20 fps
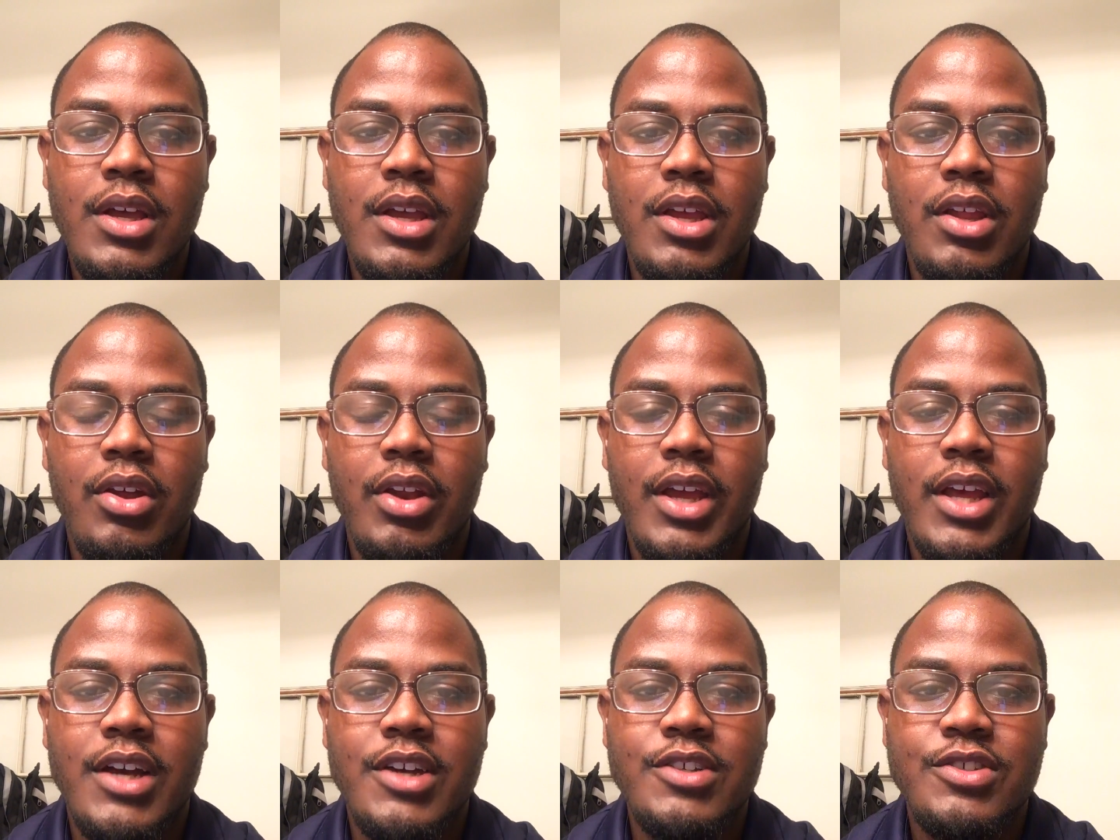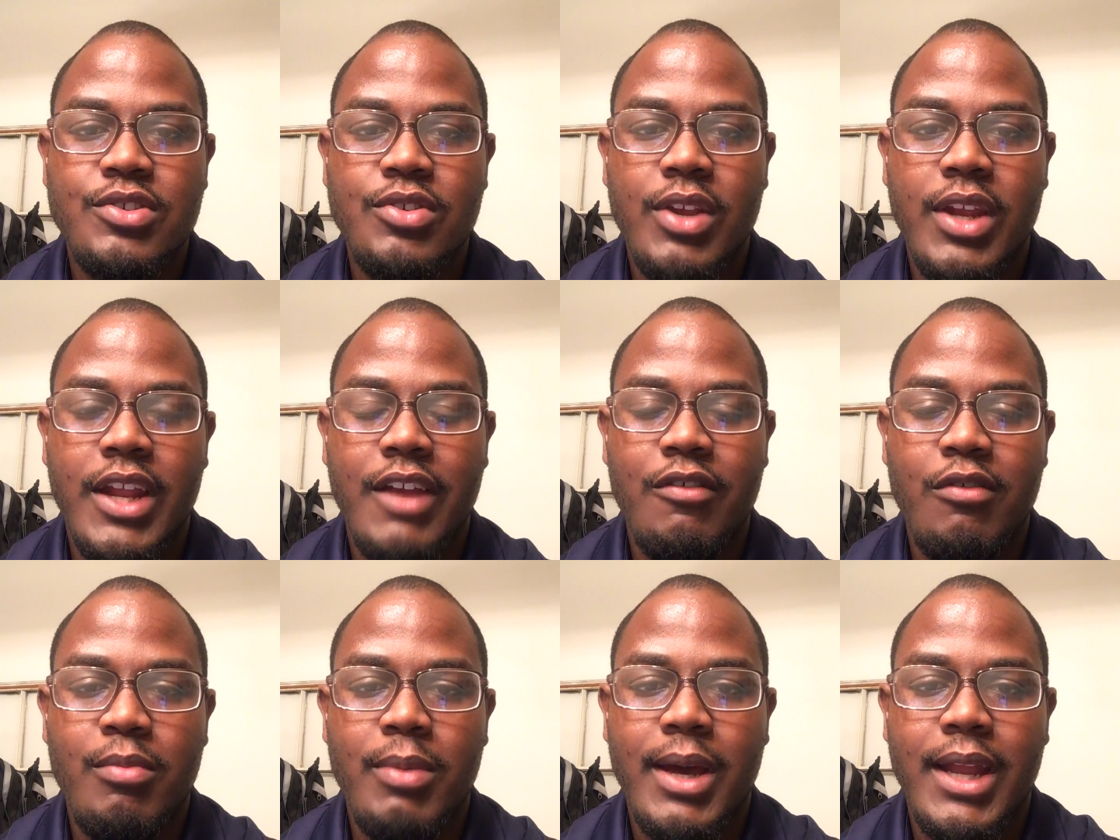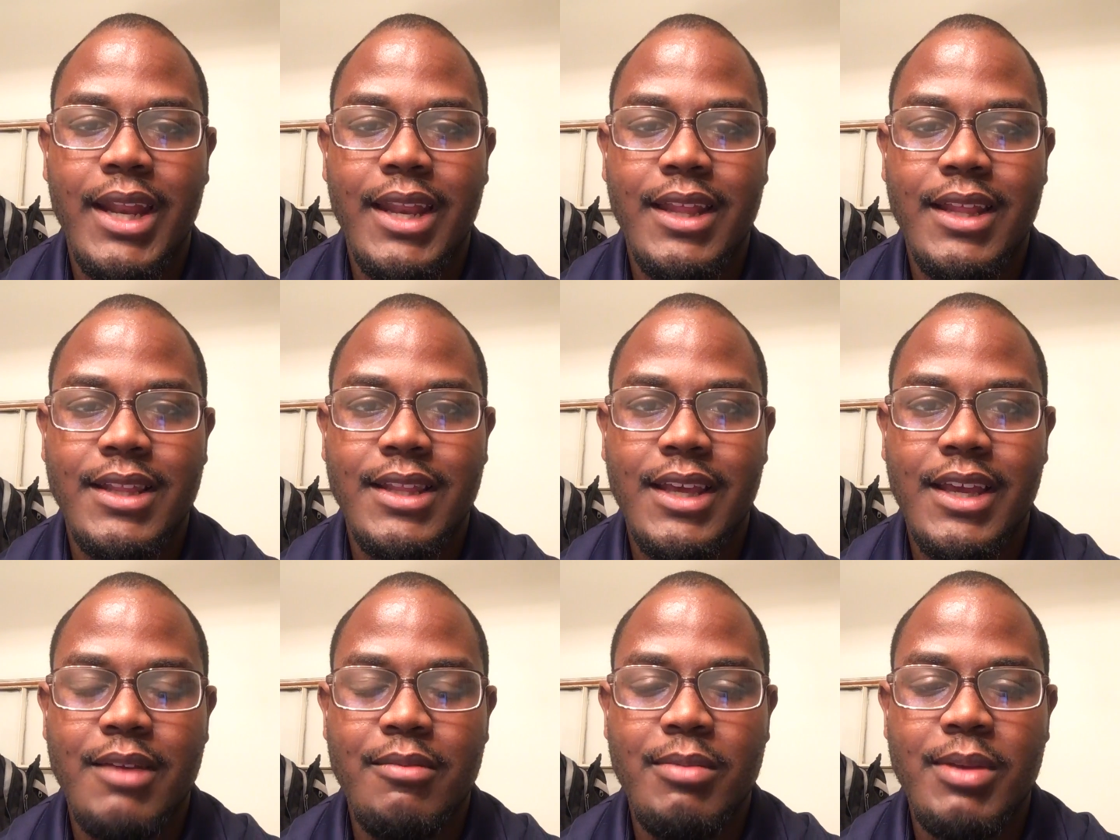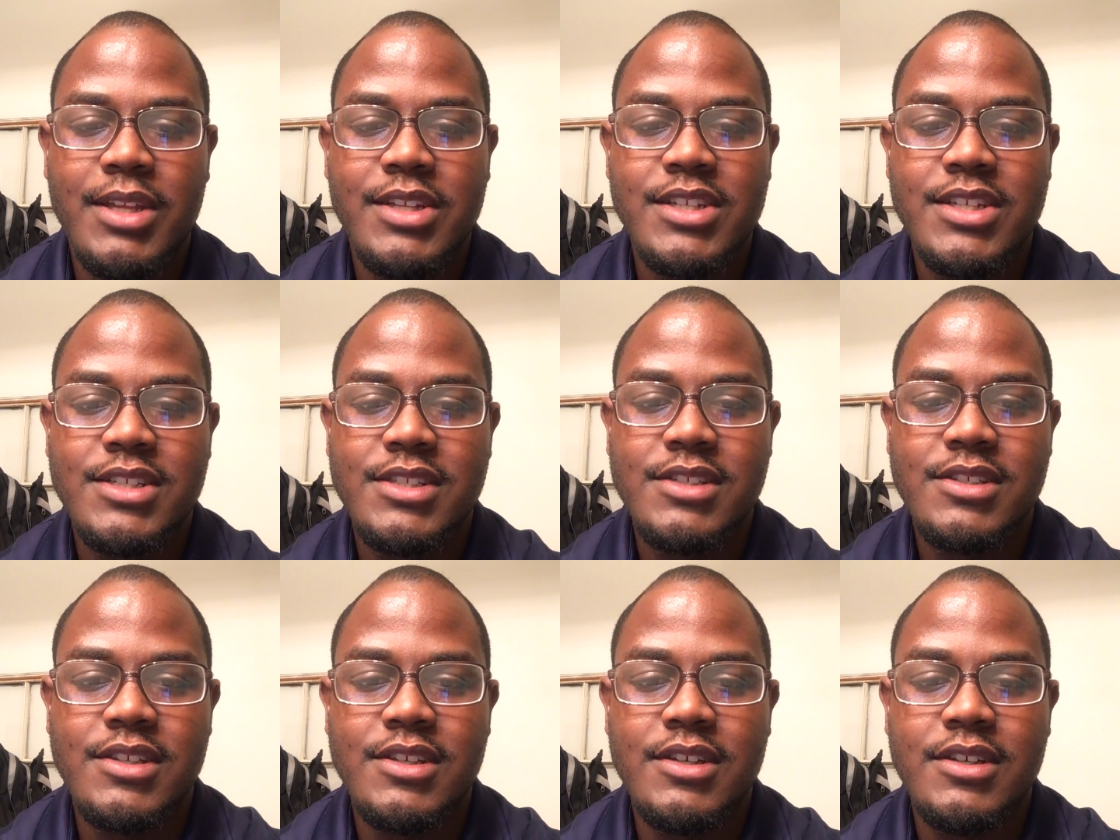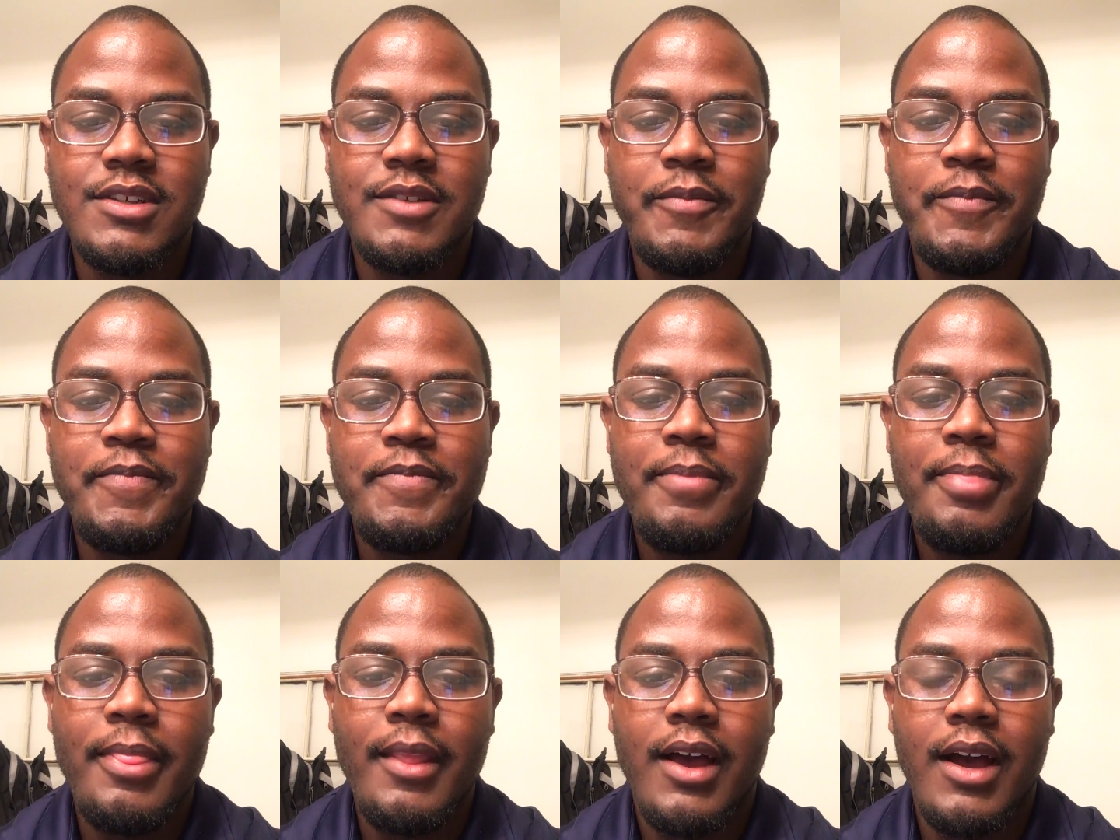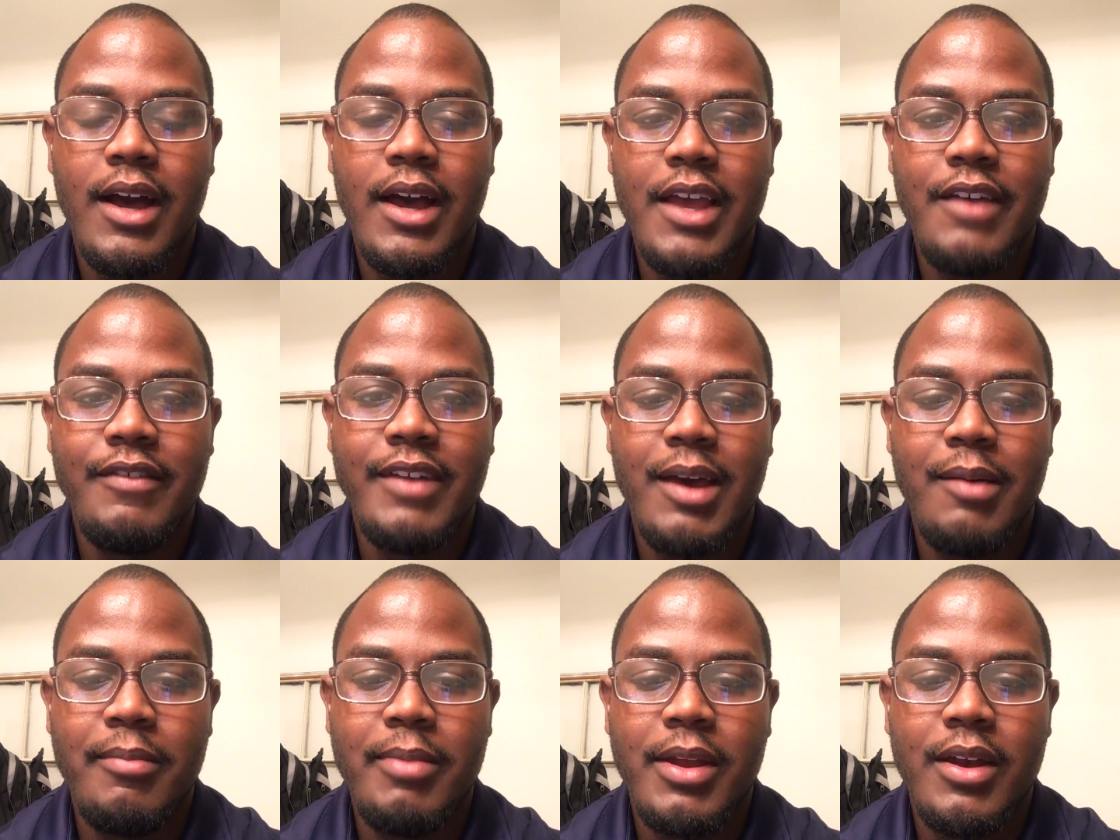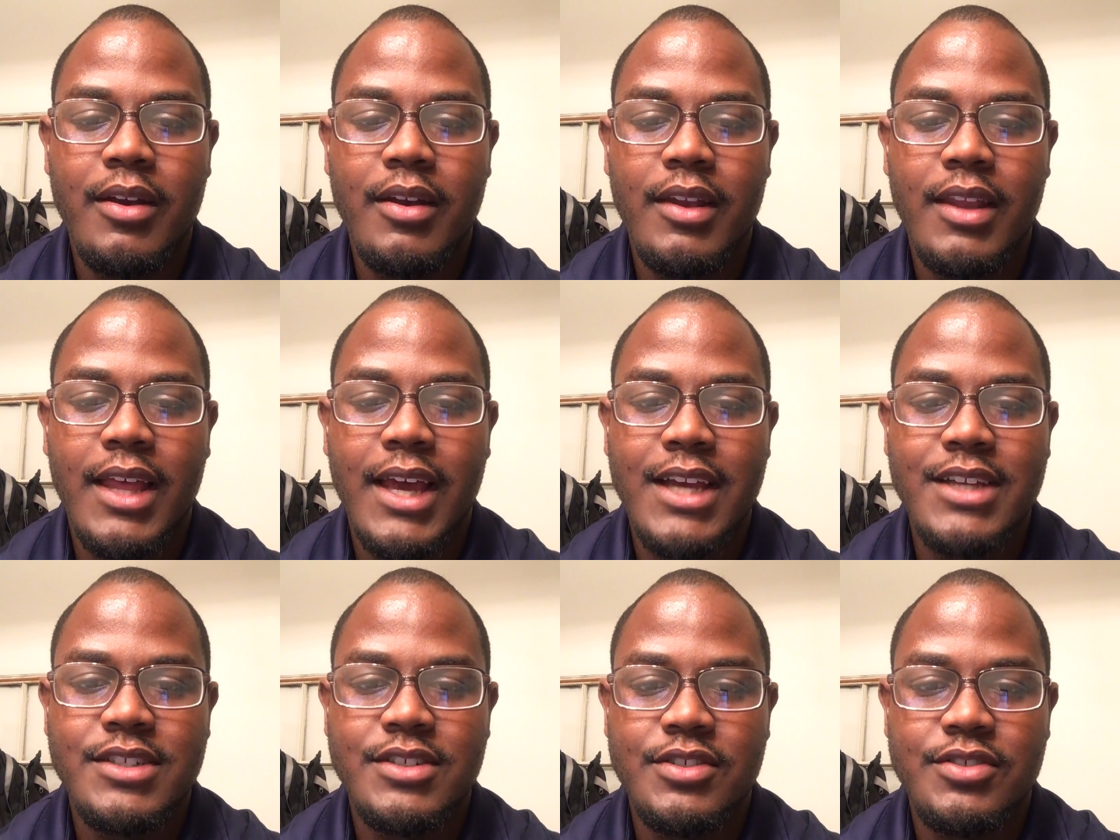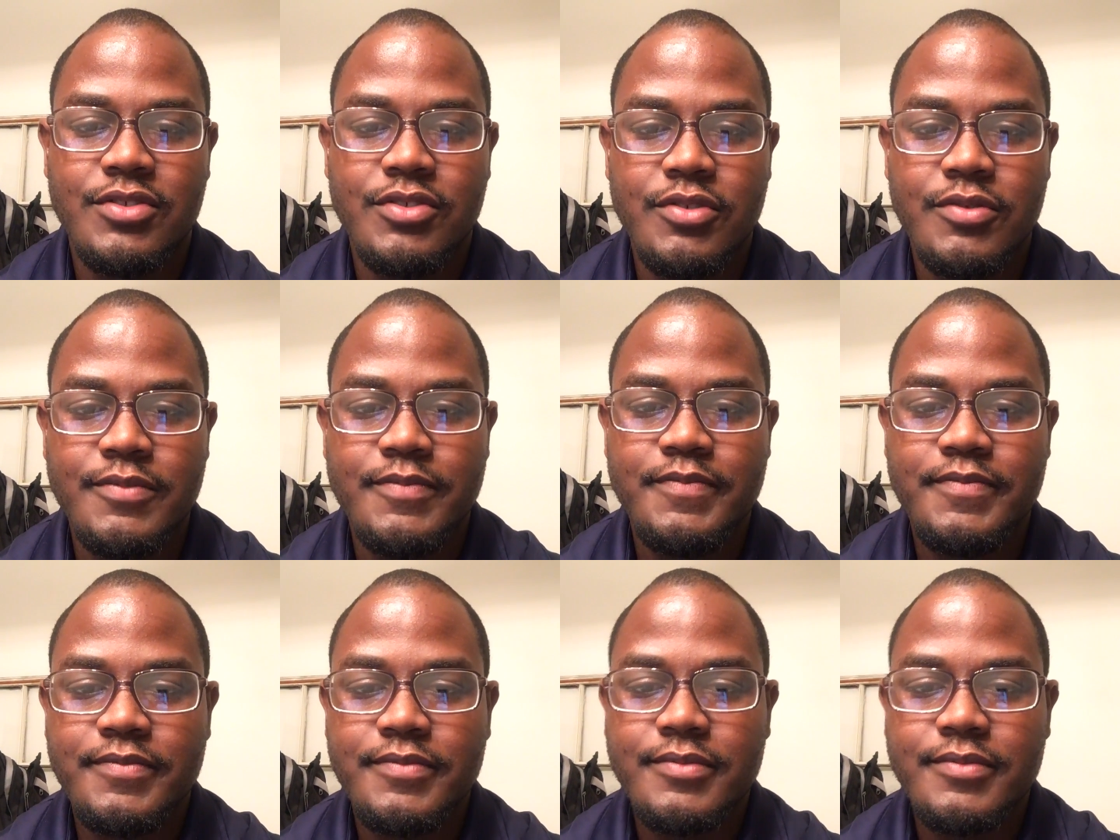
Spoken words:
the country and everybody that they can be just as good, if not better than last year's group.